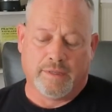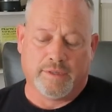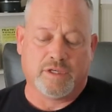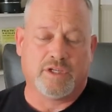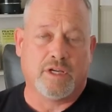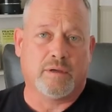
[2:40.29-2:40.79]

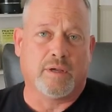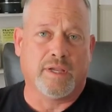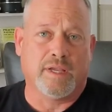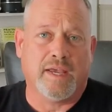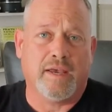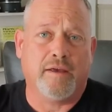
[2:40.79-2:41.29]
that you
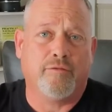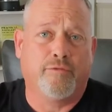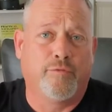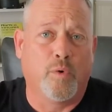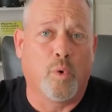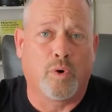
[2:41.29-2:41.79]
can get
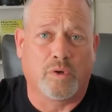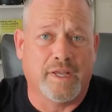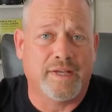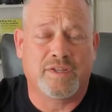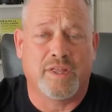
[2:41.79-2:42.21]
for less